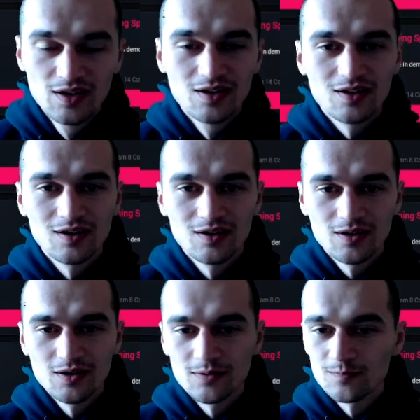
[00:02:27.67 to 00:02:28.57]

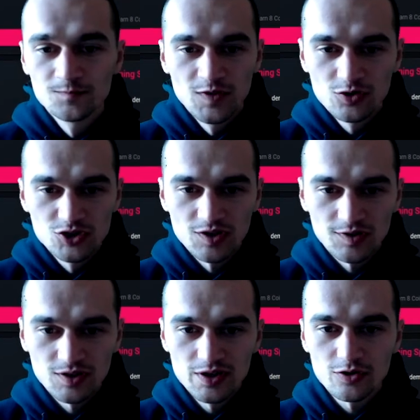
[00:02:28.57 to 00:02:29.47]
uh, you
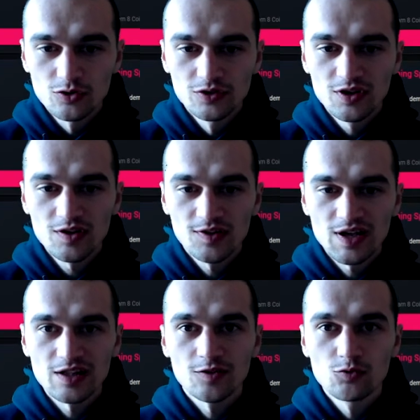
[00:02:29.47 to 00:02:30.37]
just click on these
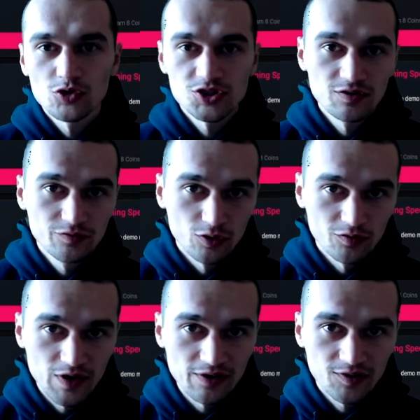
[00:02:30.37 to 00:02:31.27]
ads, watch them for
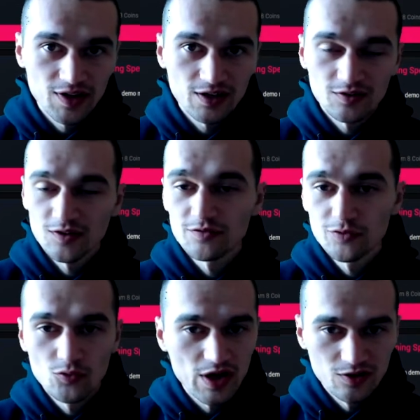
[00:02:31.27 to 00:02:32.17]
5 seconds if
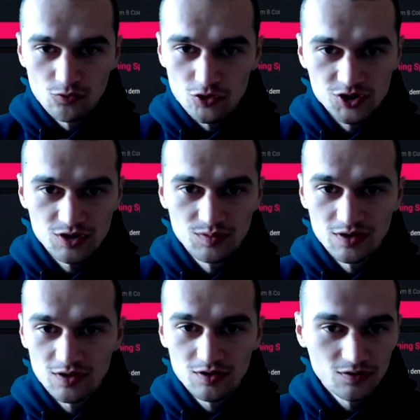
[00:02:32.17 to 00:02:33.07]
you wanna watch them,
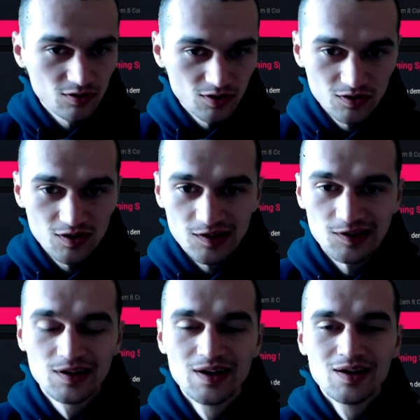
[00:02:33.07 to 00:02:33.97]
it
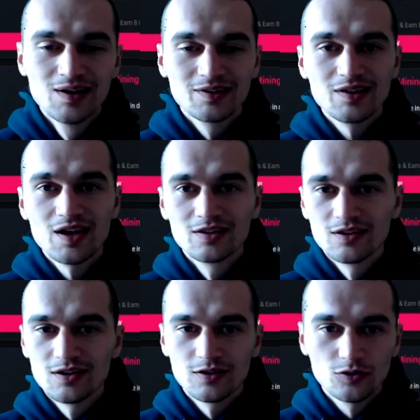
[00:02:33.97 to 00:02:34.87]
is. Then
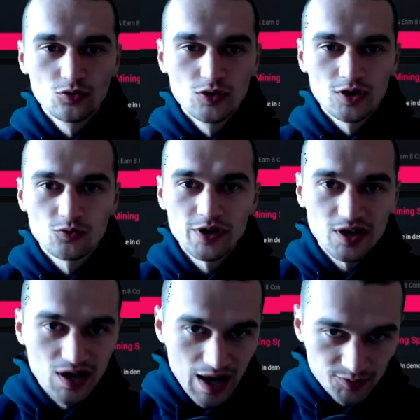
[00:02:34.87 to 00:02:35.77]
uh, do a
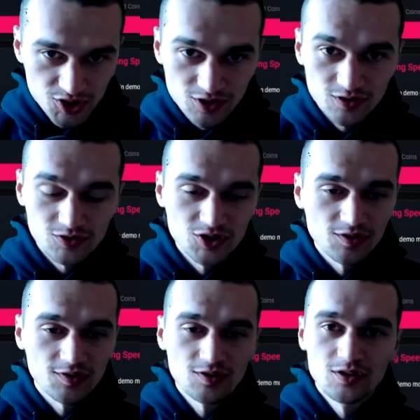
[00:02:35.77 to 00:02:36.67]
quick captcha,
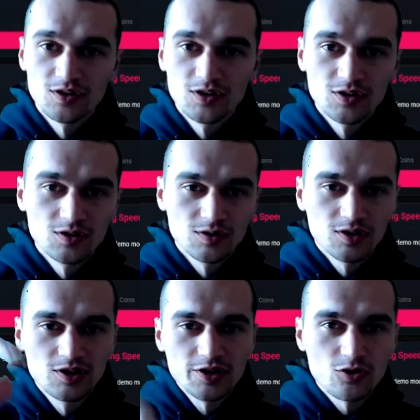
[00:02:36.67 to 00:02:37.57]
just uh,
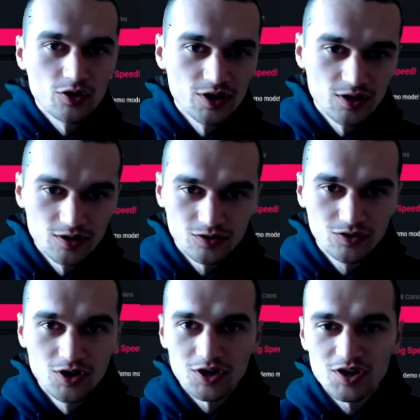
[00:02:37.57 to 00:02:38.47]
click on a
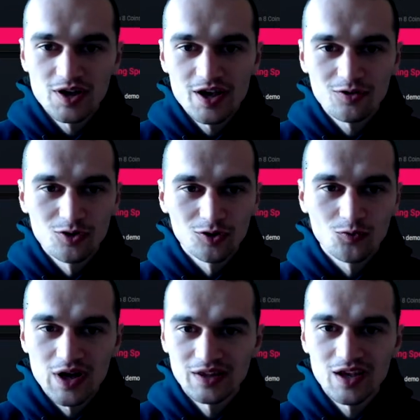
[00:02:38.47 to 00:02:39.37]
turkey leg or
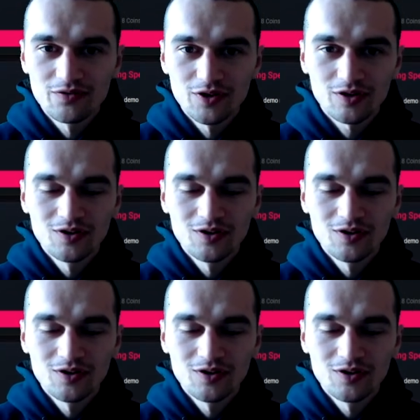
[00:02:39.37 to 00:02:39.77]
whatever,